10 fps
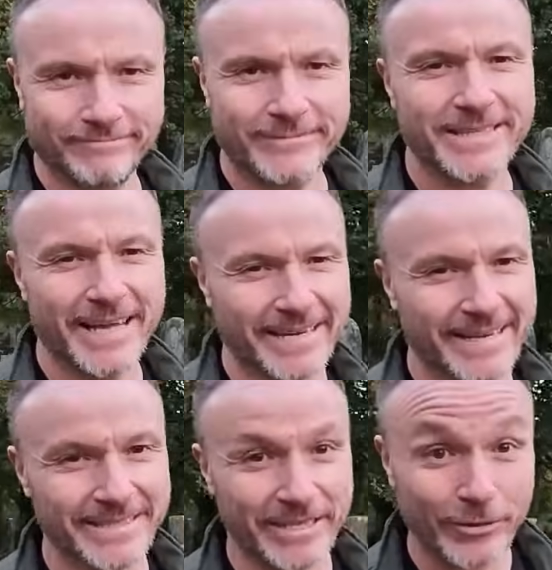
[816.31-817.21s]
Slade
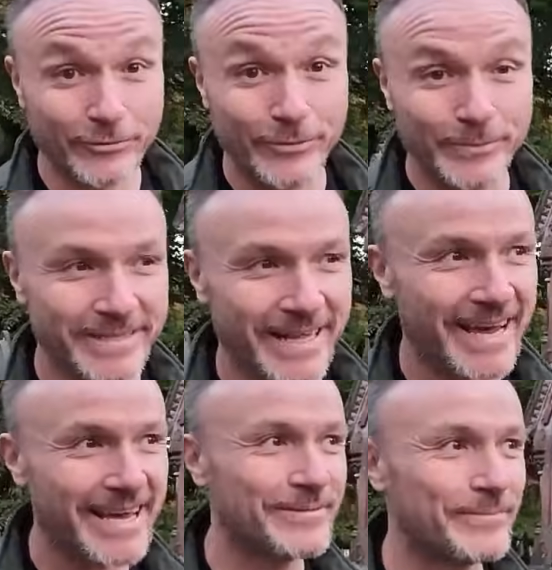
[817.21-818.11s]
as in the group
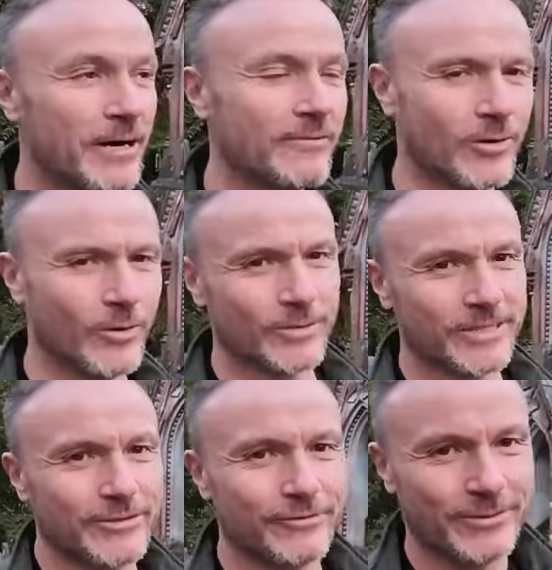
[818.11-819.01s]
Slade, but of
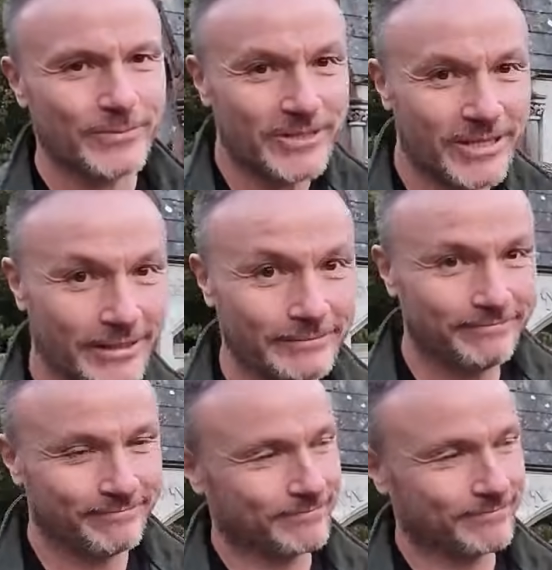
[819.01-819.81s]
course it's Christmas, you know.